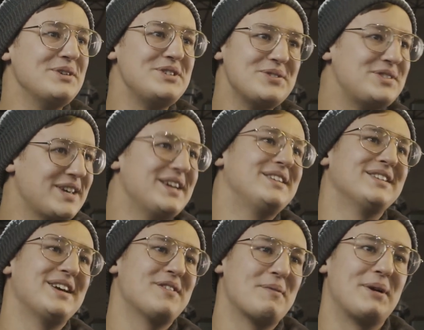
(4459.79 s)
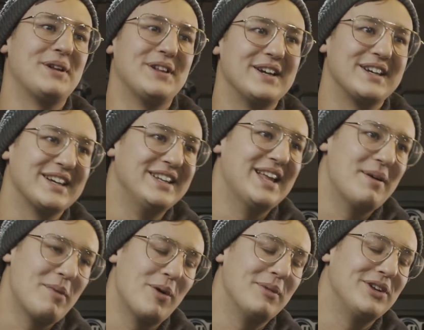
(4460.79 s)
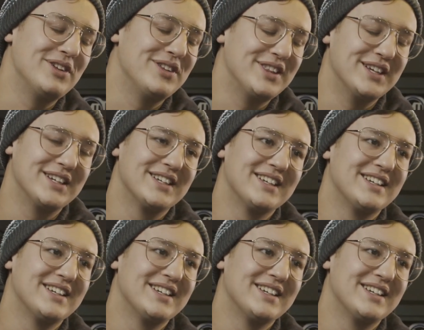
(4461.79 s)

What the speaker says: you say to everybody, like, in that moment, do you think?